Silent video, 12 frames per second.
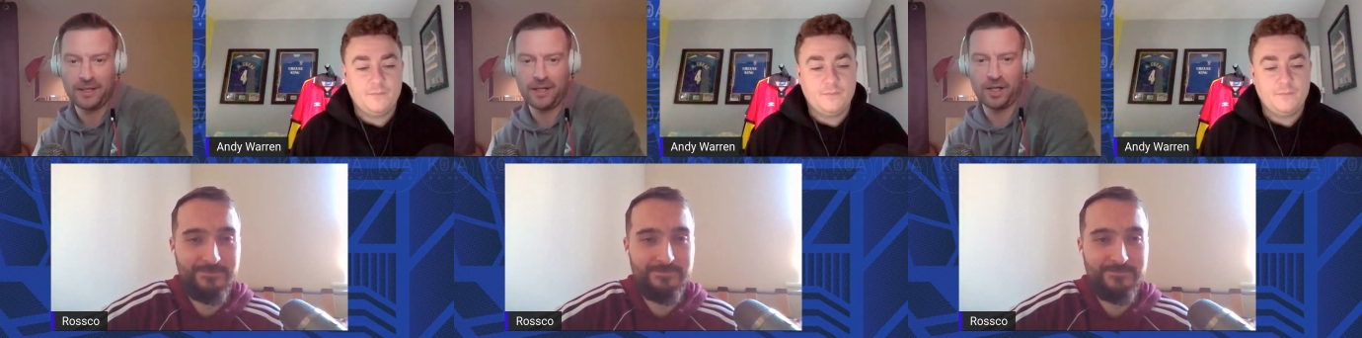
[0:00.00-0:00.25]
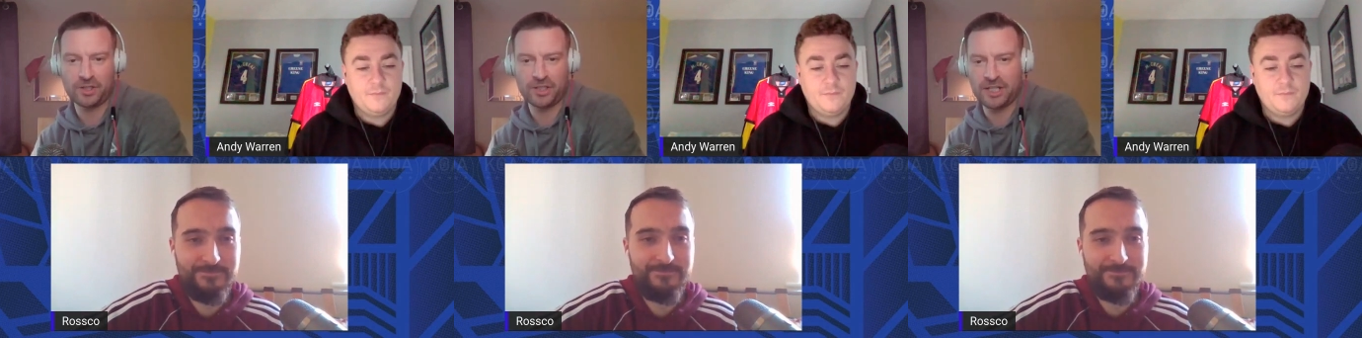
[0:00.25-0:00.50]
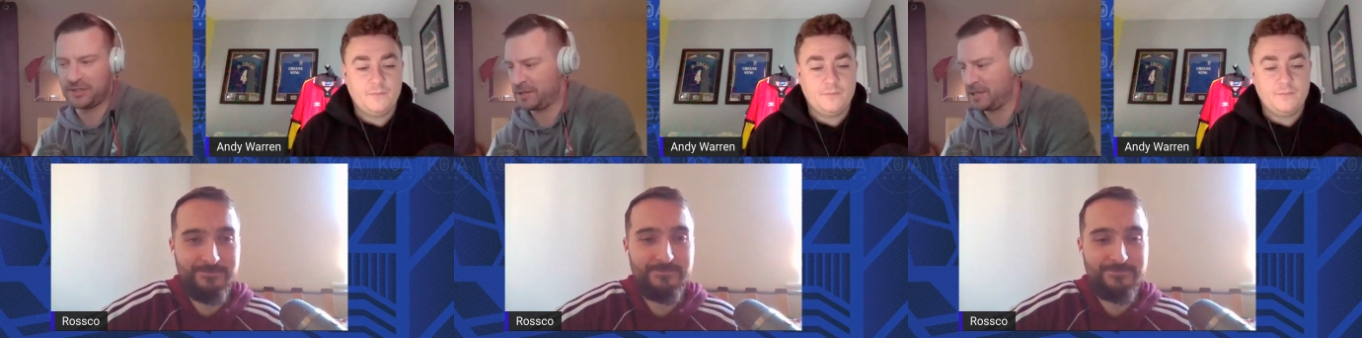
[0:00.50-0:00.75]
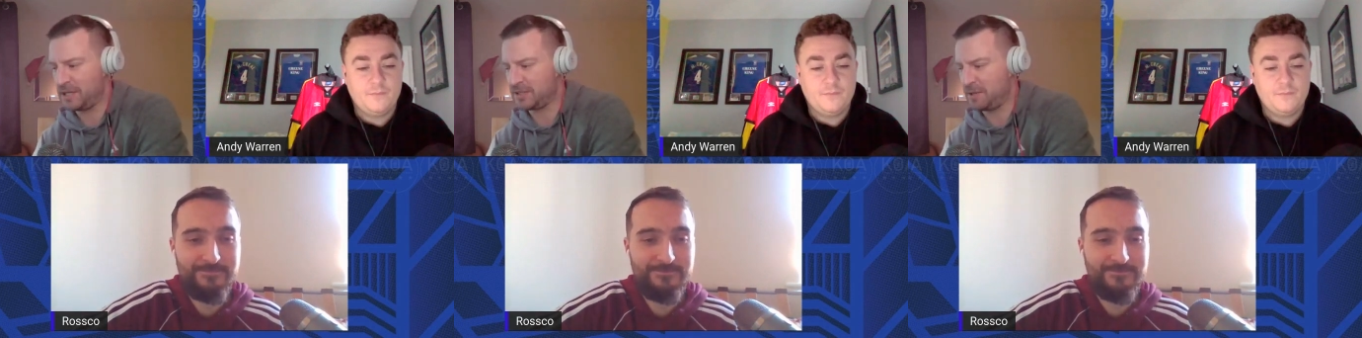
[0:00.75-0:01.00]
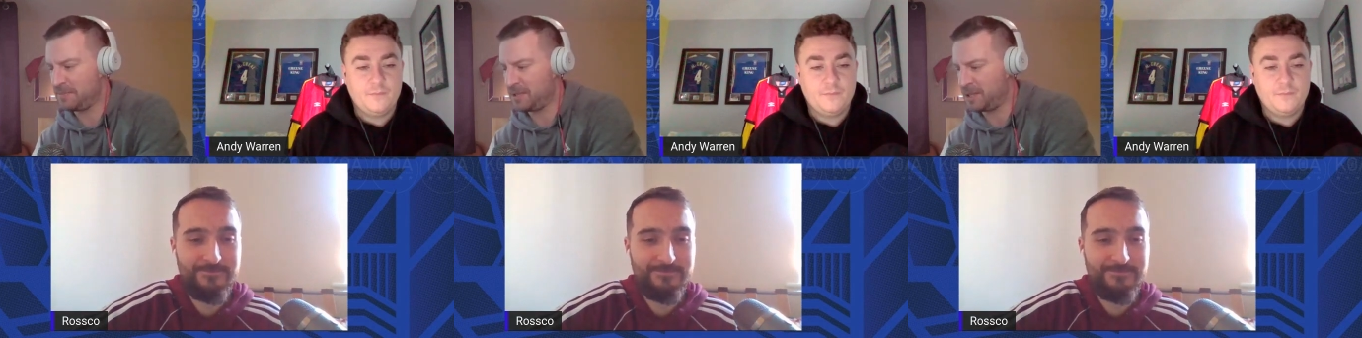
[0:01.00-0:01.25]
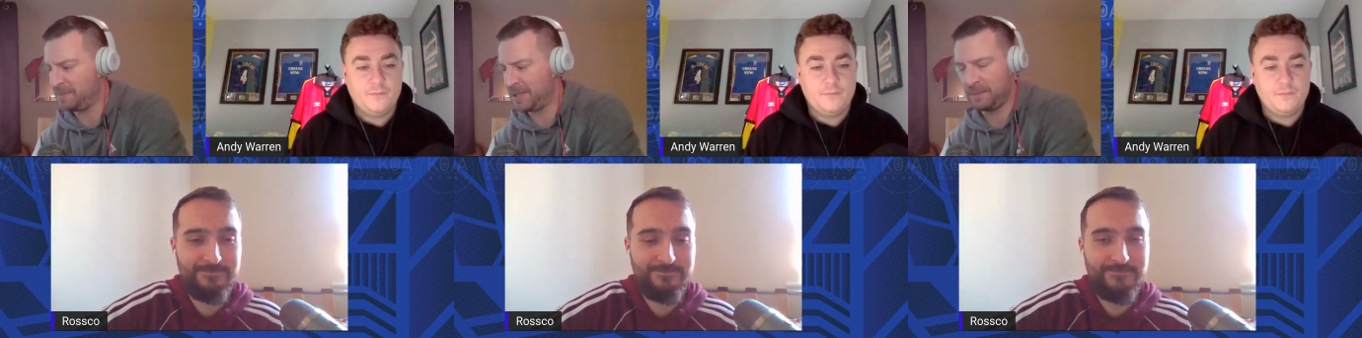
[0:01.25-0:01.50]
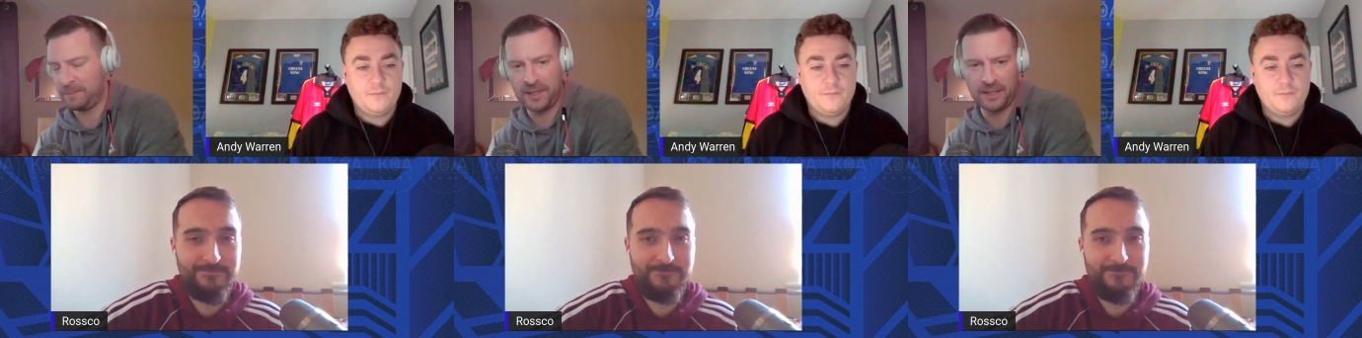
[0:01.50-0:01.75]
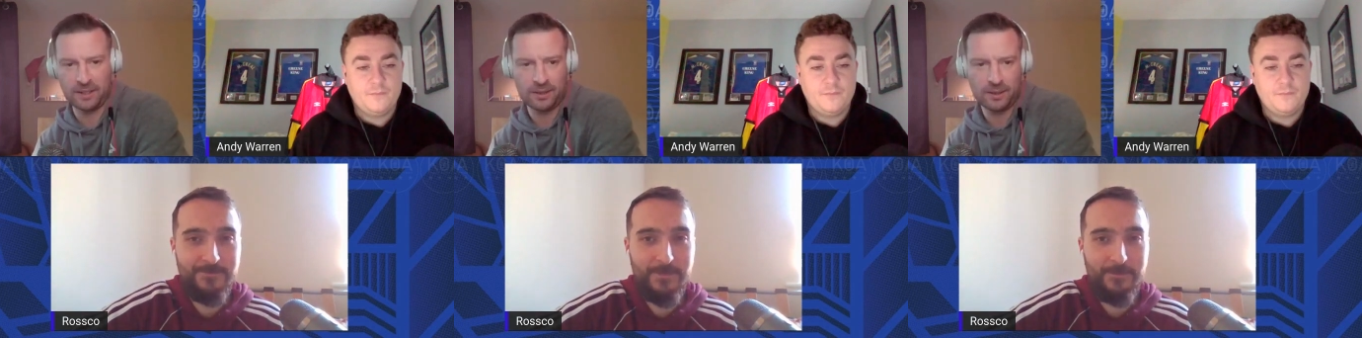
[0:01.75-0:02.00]
Speaker 1: Hutchie, is there £1 million
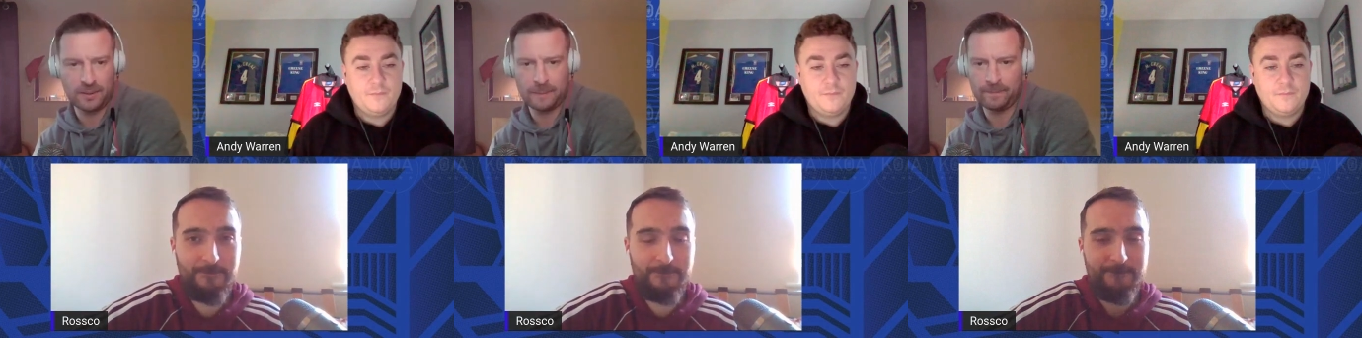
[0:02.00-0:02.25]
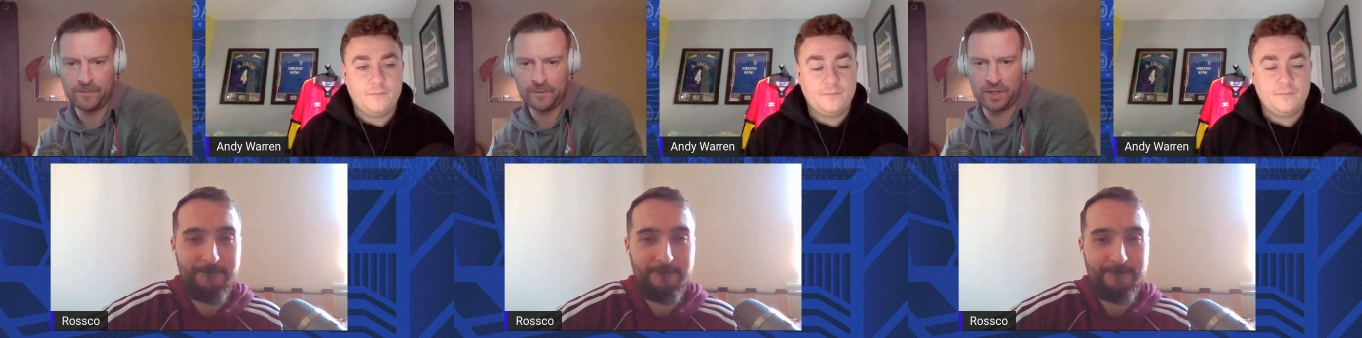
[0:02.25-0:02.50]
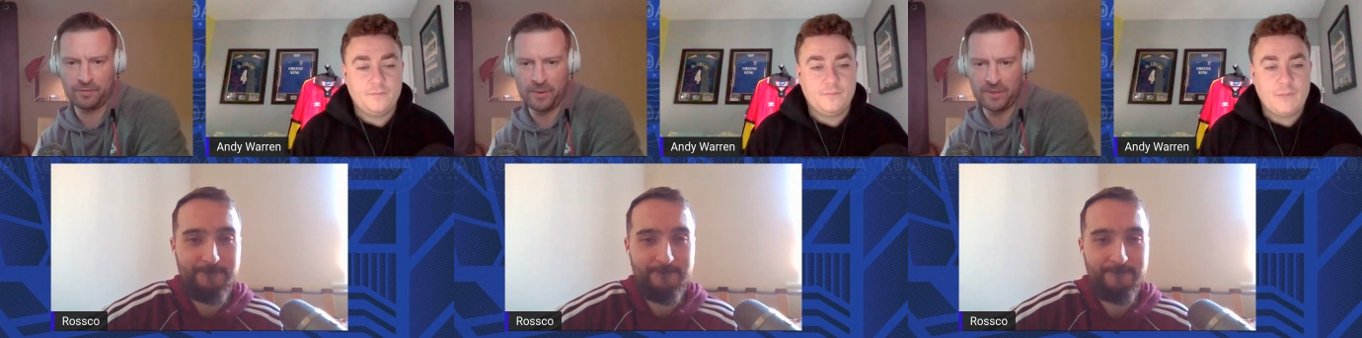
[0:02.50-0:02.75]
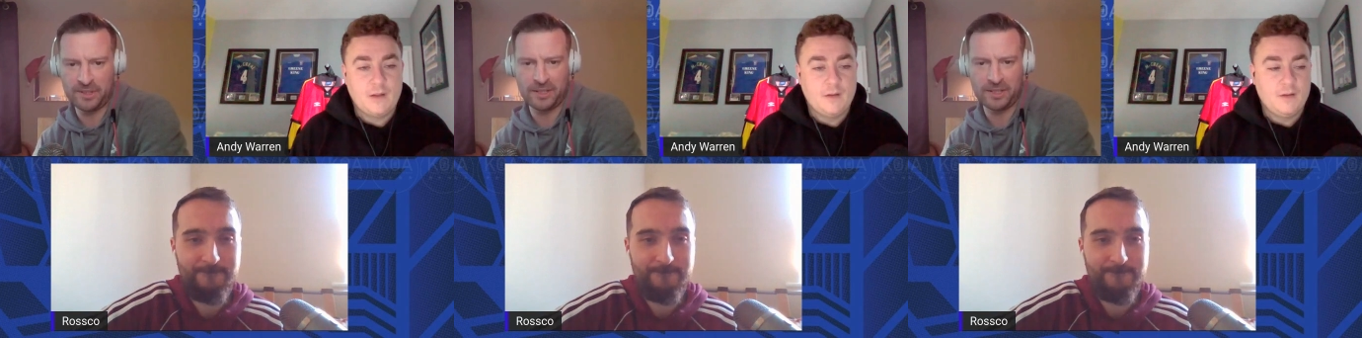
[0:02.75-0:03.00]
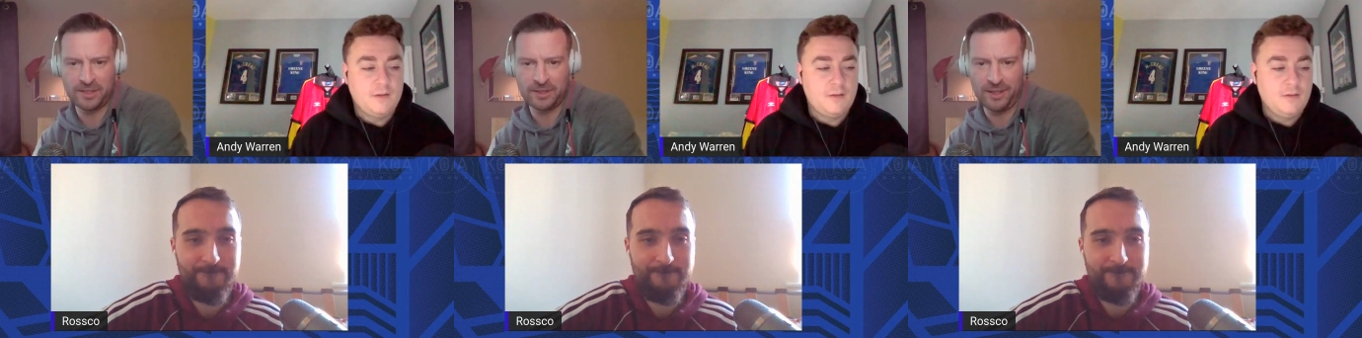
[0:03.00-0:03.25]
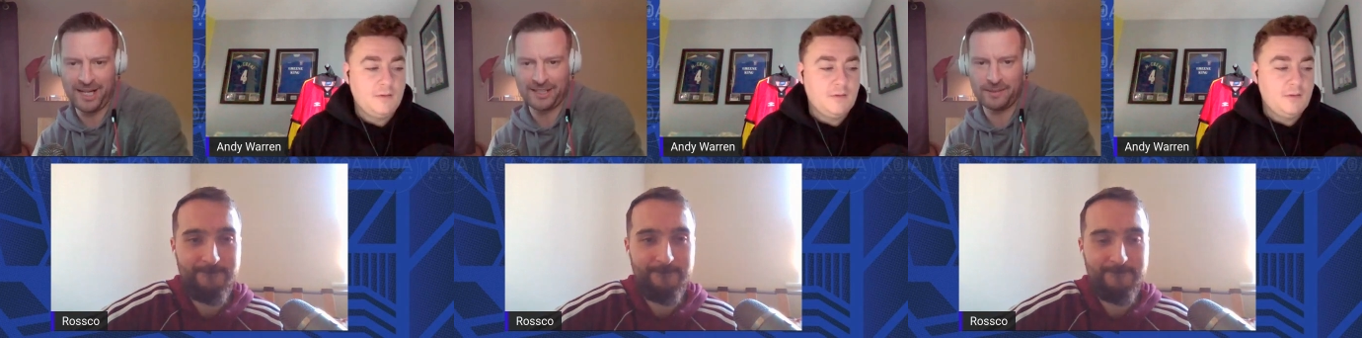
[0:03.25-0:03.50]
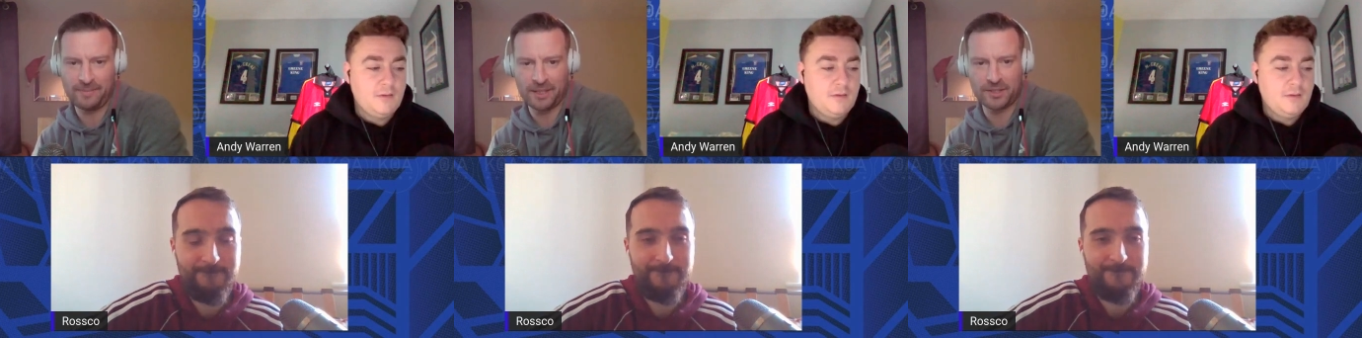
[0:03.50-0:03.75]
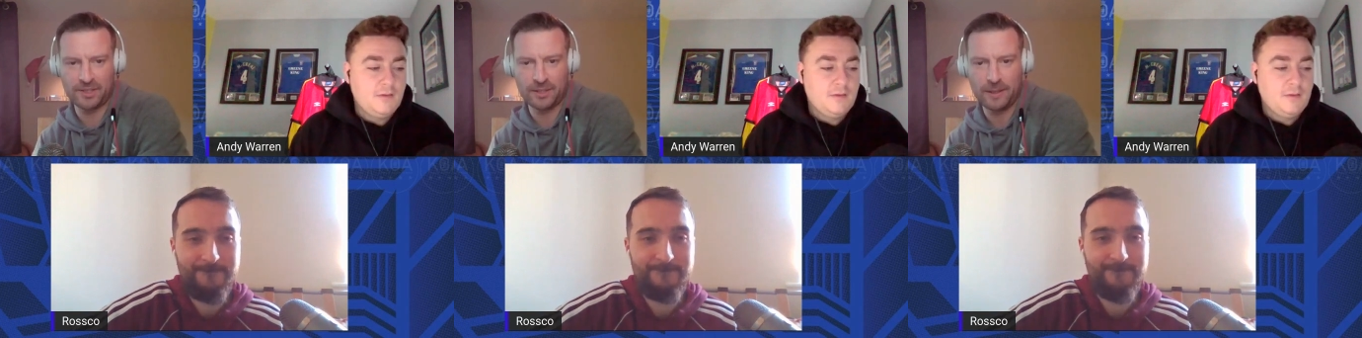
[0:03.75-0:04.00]
pick to throw into this heady
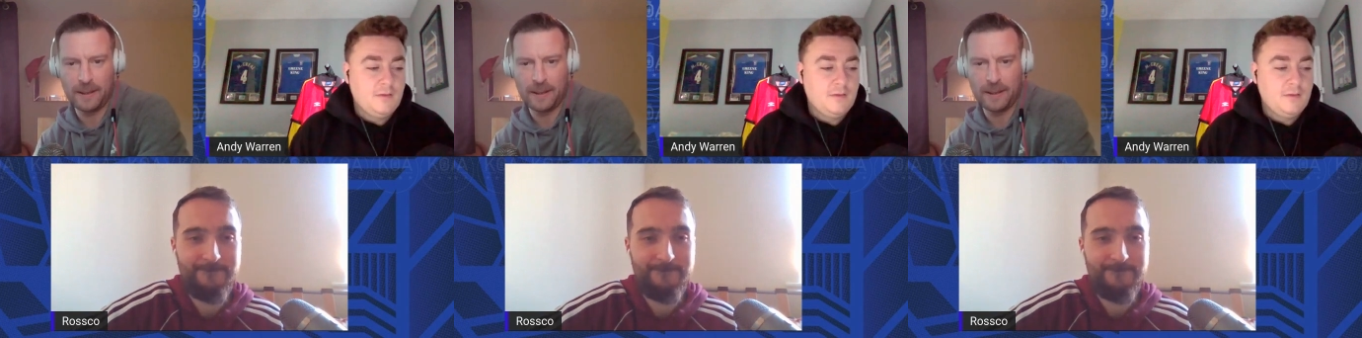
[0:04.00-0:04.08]
mix?